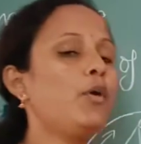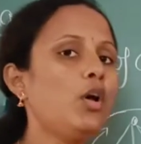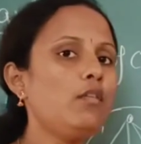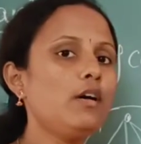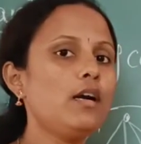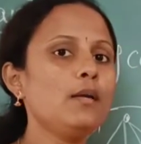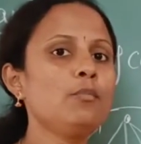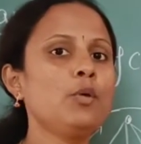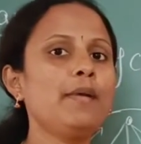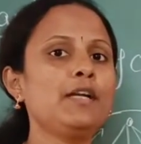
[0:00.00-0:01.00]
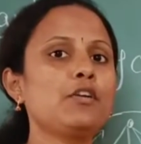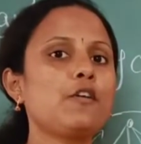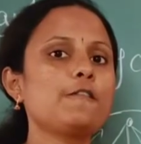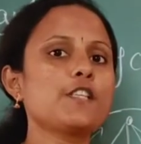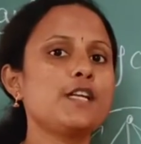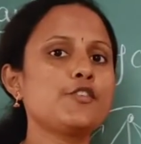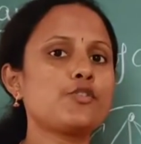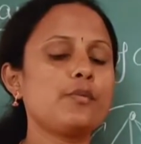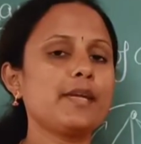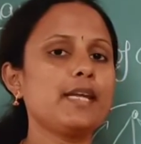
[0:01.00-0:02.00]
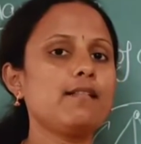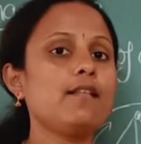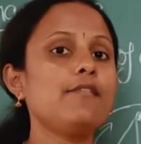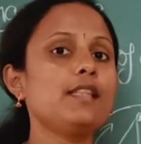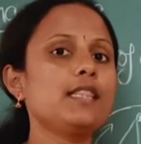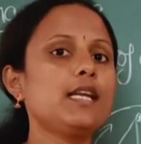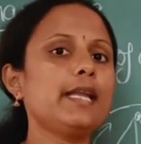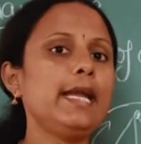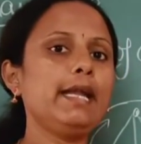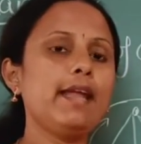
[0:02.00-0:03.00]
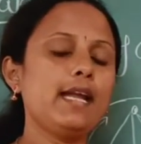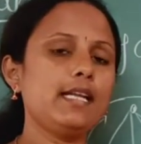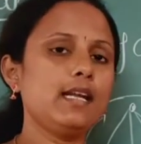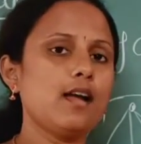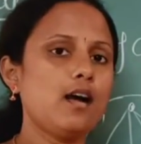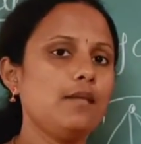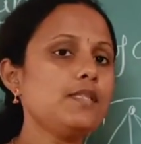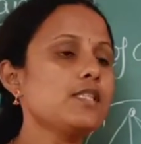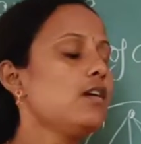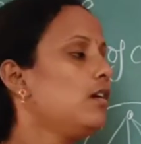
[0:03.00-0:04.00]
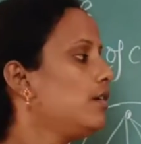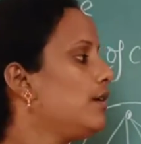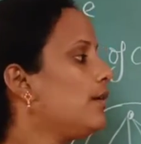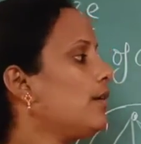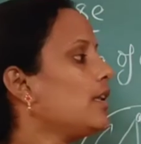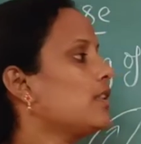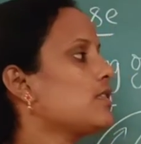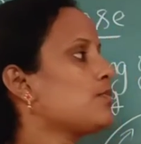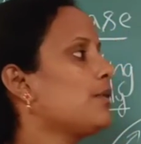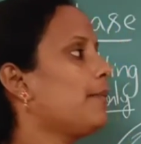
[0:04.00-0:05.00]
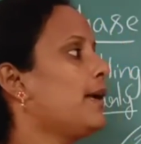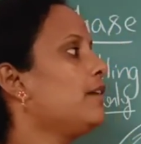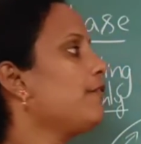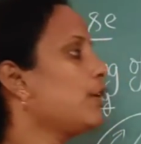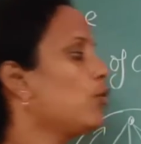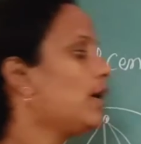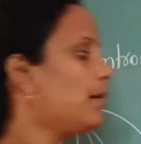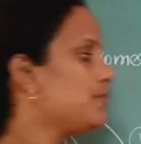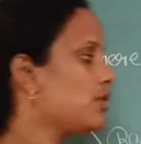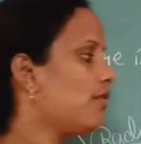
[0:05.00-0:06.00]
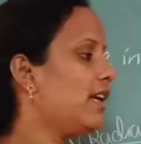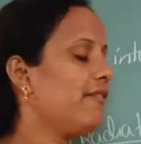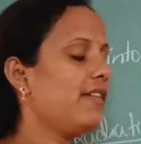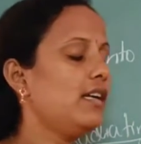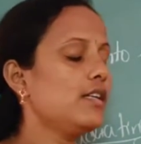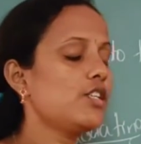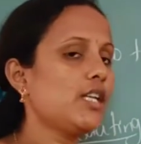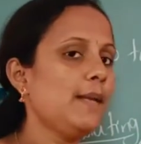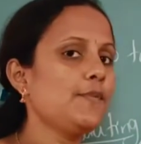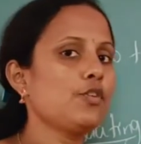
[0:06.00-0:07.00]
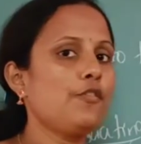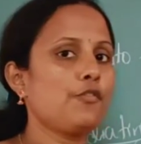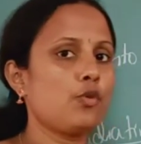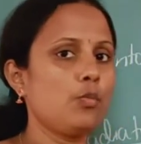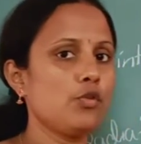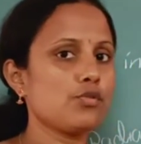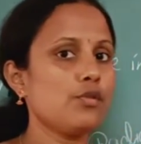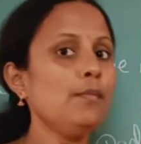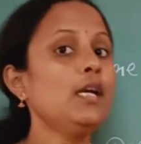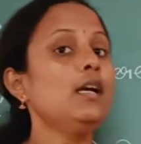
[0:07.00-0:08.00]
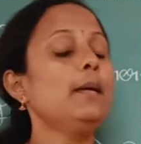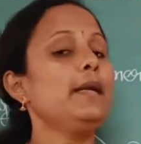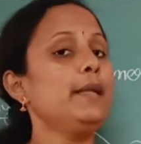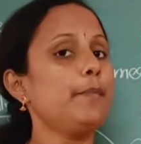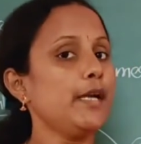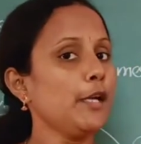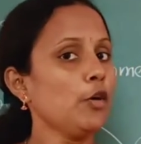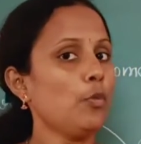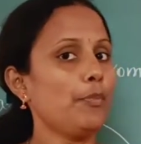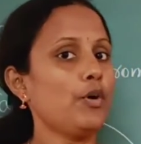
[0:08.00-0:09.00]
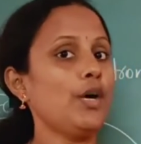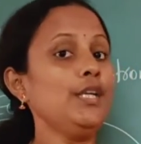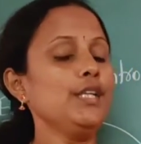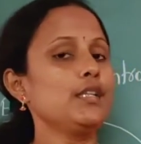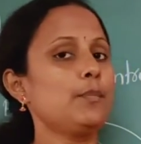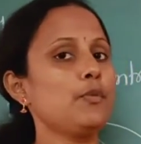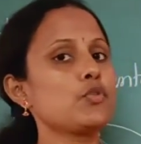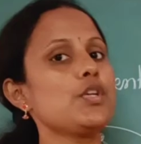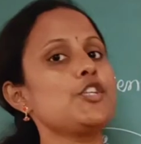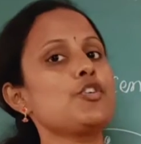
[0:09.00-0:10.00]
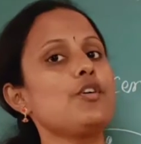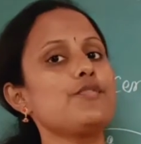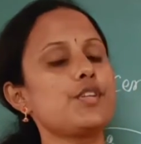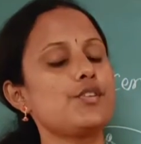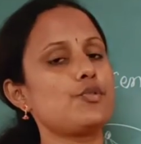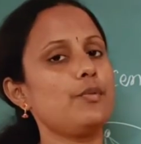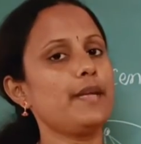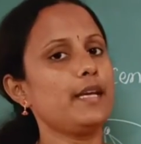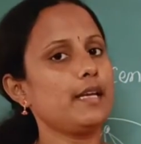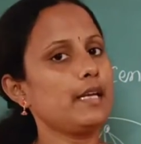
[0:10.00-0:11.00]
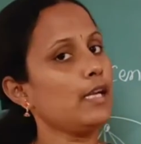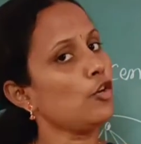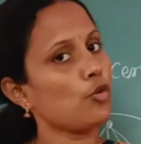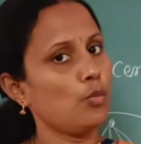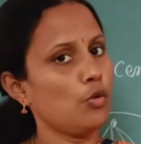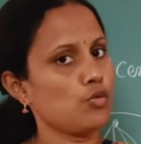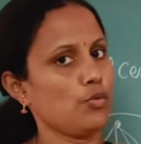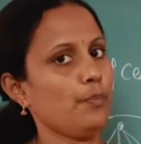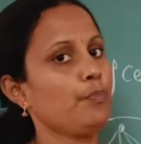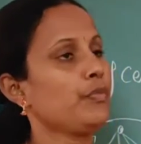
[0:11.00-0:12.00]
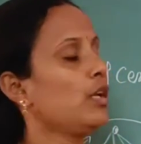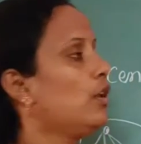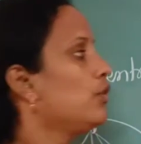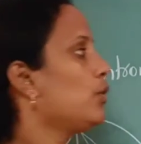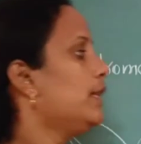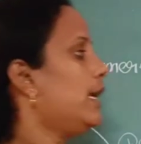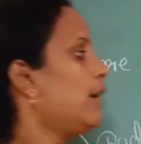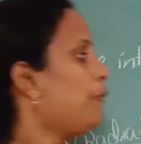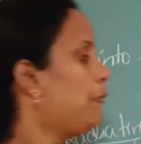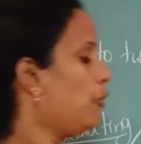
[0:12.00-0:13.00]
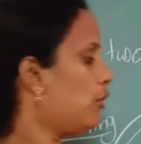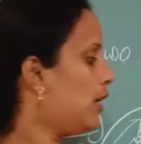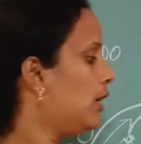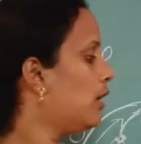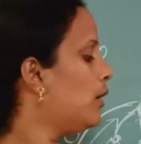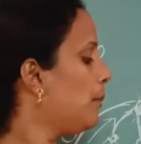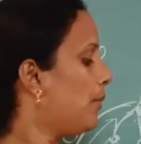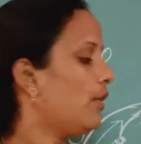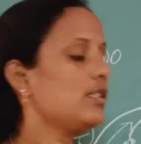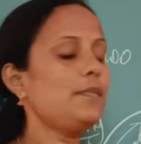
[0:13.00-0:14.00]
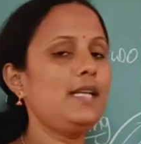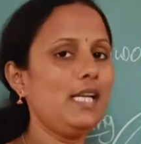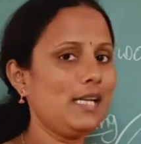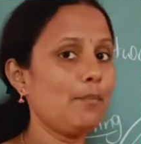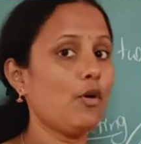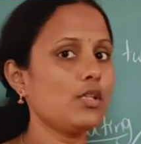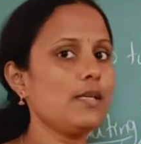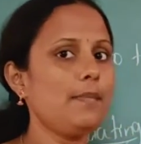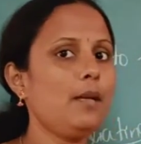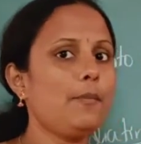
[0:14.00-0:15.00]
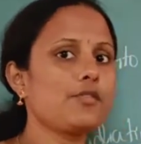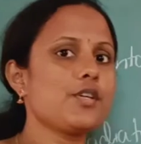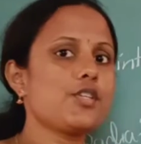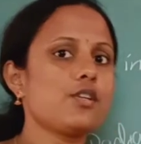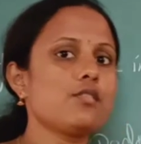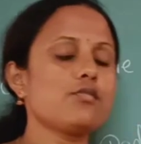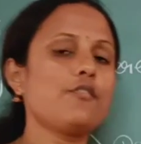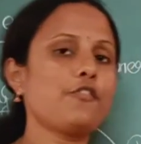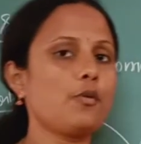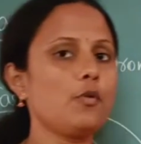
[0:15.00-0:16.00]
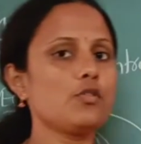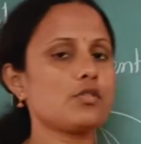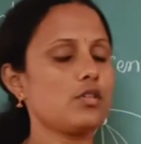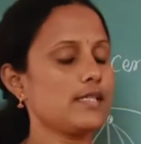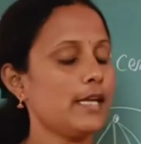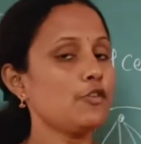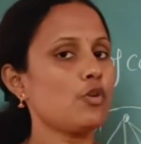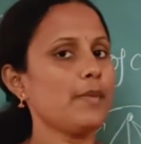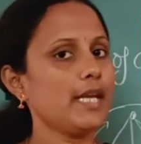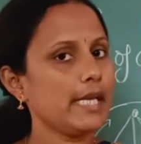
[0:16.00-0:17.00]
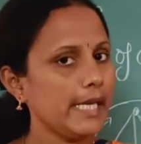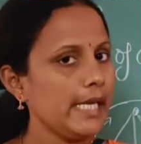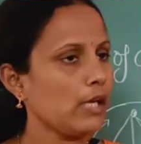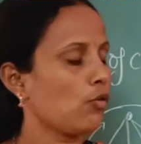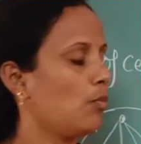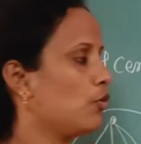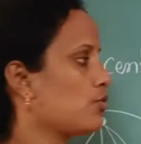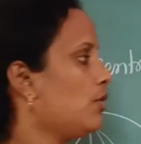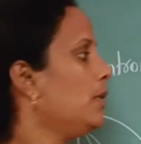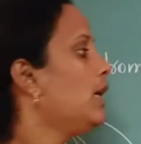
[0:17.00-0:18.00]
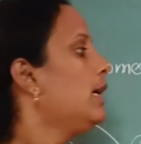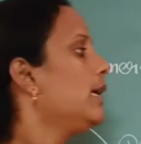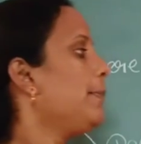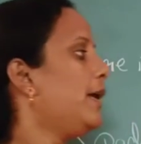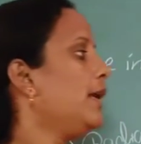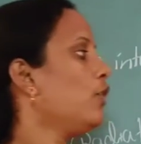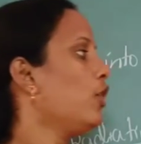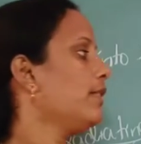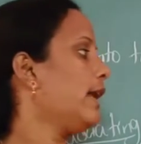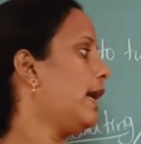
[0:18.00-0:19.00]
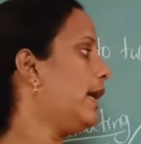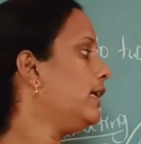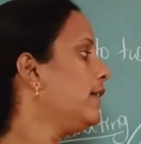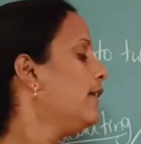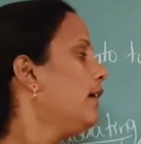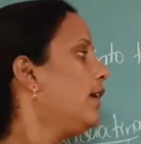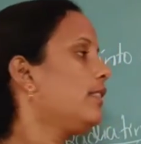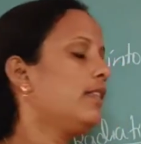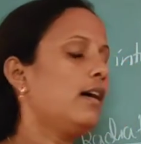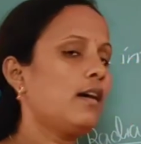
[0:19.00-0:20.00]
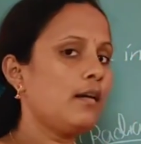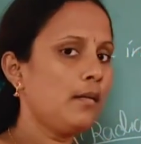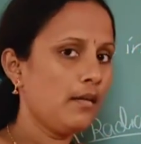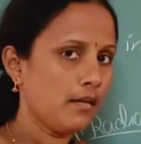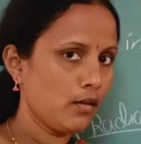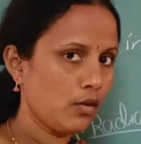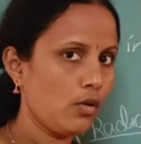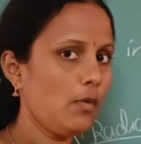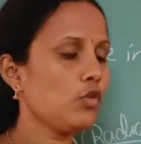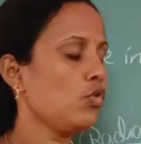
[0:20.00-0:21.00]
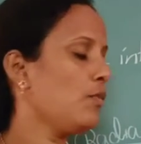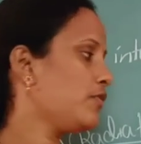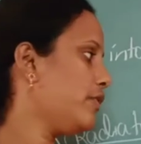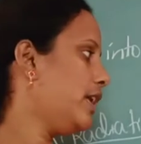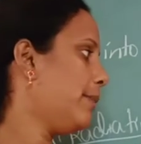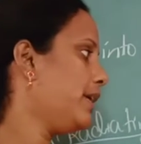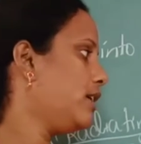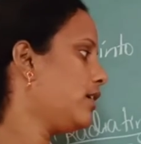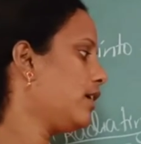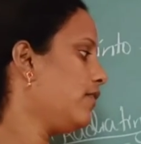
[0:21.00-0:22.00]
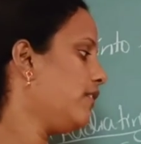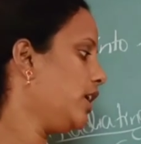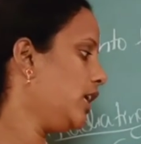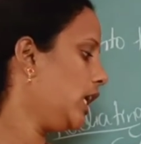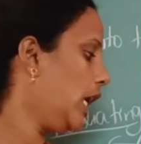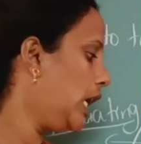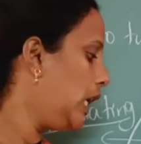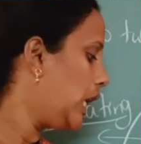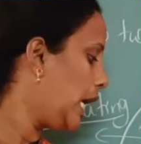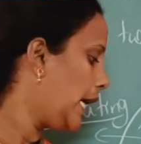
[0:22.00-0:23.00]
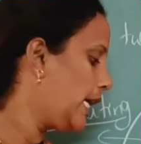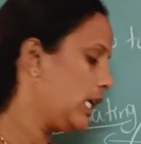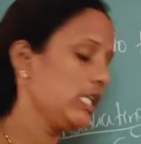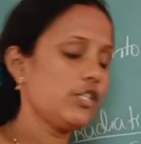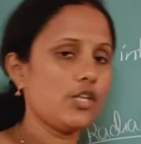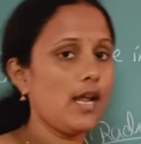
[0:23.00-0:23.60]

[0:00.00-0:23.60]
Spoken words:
poleward movement of centromere with the radiating arms. During this moment, we could observe different shapes of chromosome depending upon the position of centromere in a chromosome. So there are four possible positions of centromere in a chromosome. Depending on that, the chromosomes will appear in V, L, I